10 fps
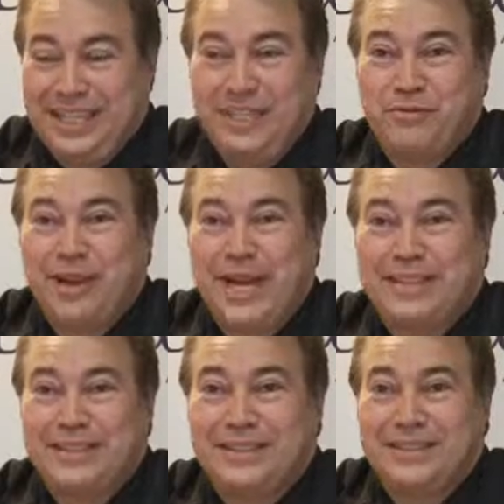In
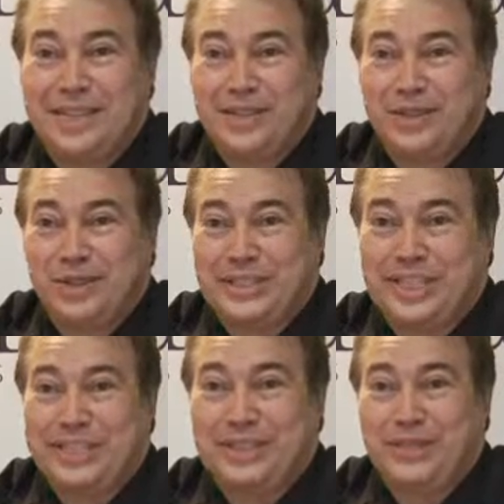fact, DataCore
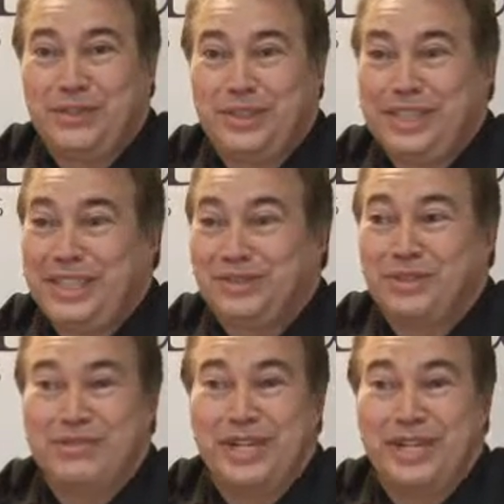Symphony V can
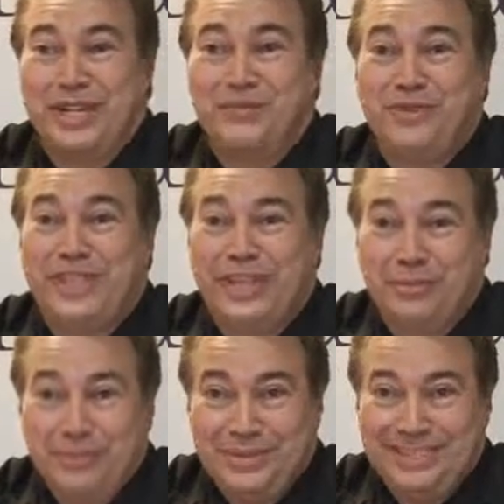even run on a VM